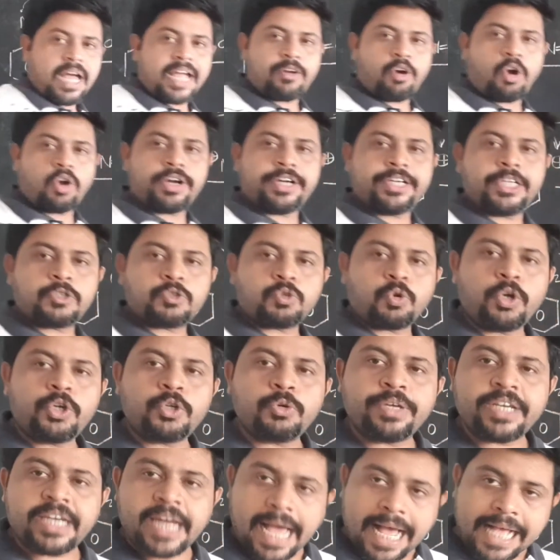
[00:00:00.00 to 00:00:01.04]
already told you
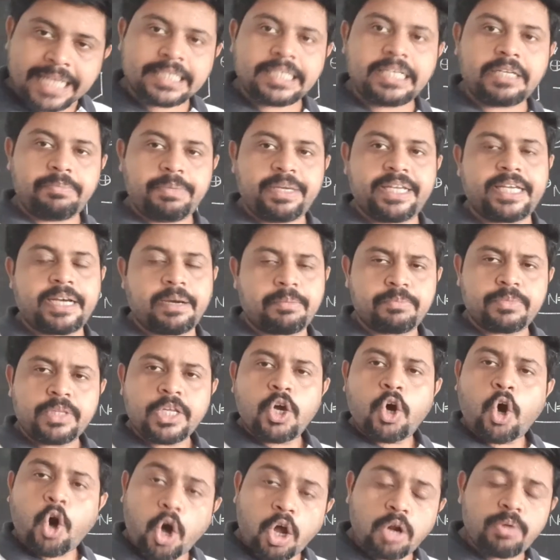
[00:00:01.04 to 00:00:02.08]
in acidic
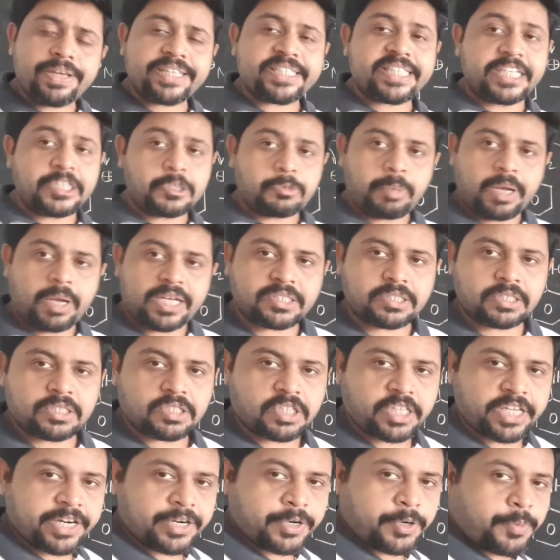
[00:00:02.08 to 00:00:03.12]
medium, always H plus is
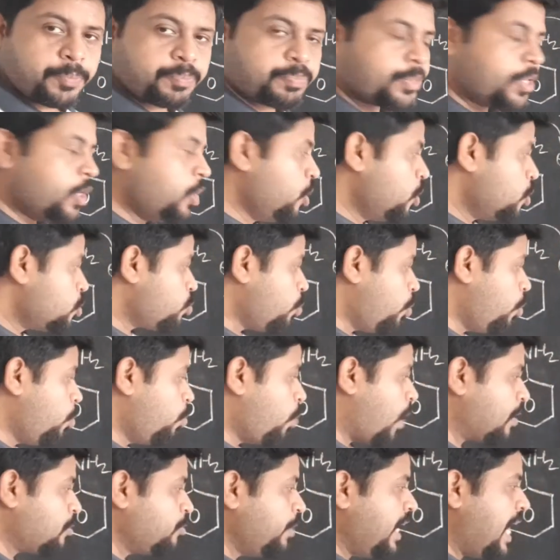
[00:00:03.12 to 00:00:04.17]
there. So
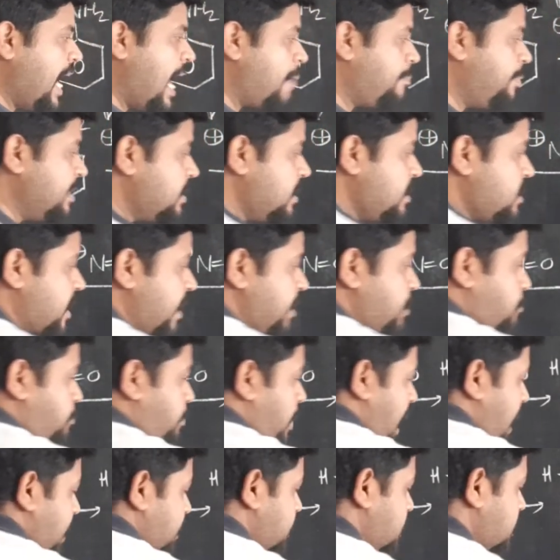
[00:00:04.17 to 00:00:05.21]
what will happen? This H
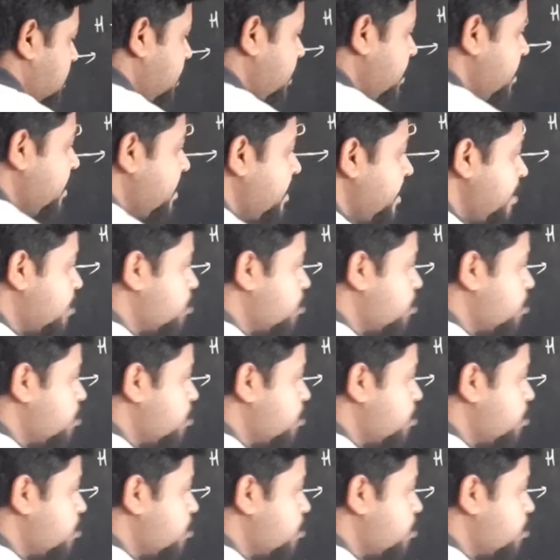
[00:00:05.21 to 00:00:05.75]
plus is